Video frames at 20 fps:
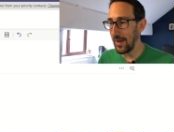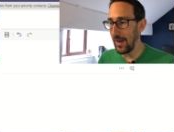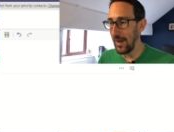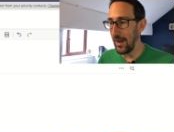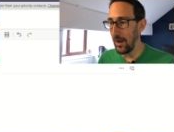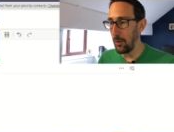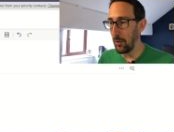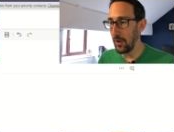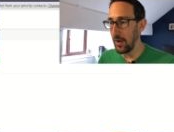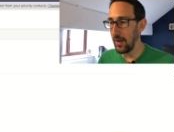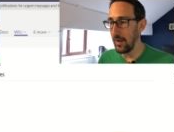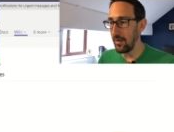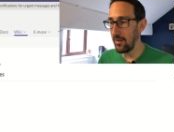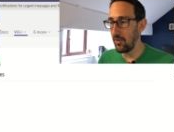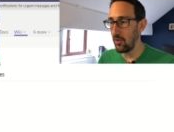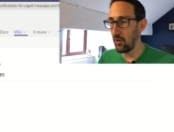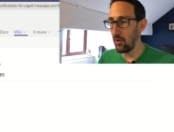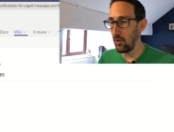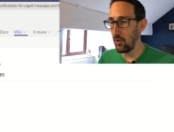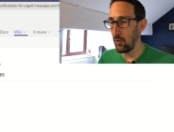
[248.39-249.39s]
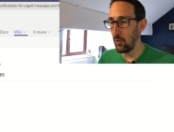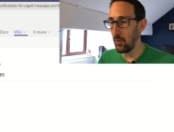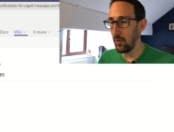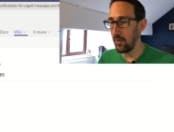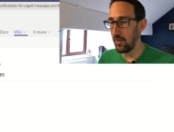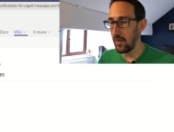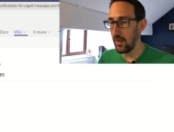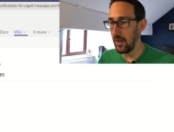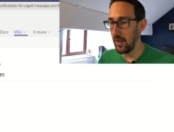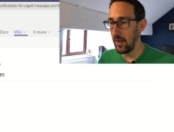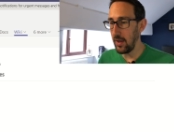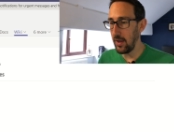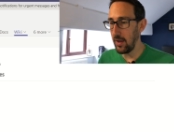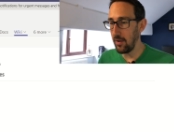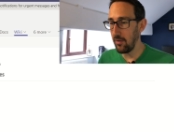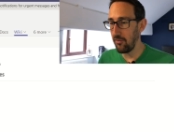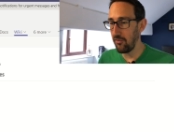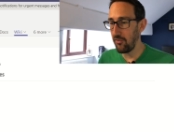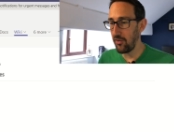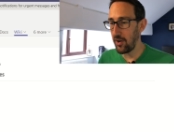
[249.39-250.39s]
out into
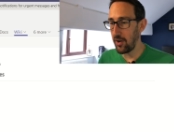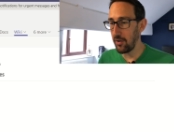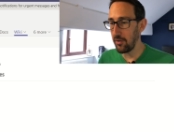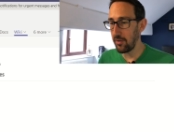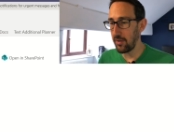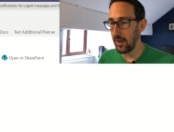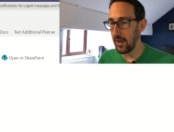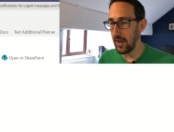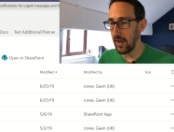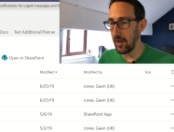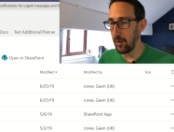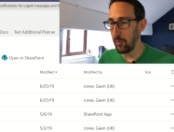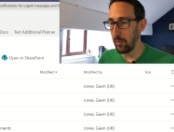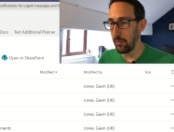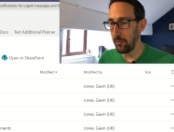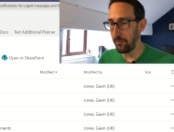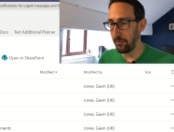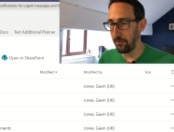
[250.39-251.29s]
the Files tab,